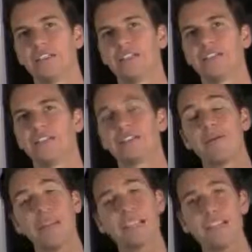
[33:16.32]
Does that
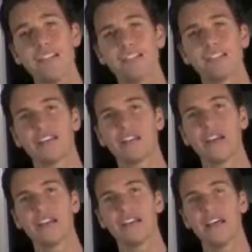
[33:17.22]
make sense? All
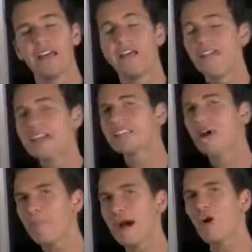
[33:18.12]
right? That's
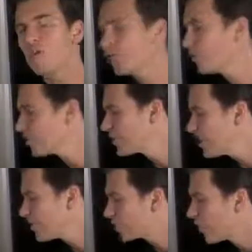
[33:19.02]
how powerful this is.